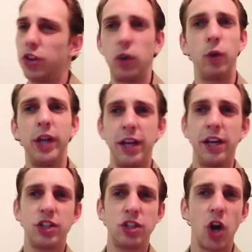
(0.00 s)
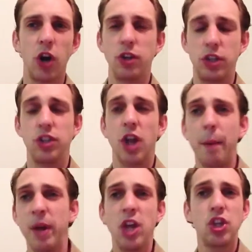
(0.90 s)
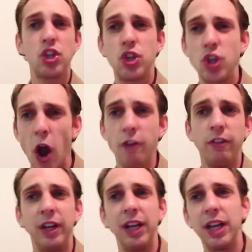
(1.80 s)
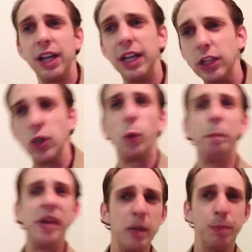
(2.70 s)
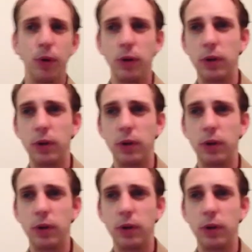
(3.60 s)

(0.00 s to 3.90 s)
Korea to stop starving its own people?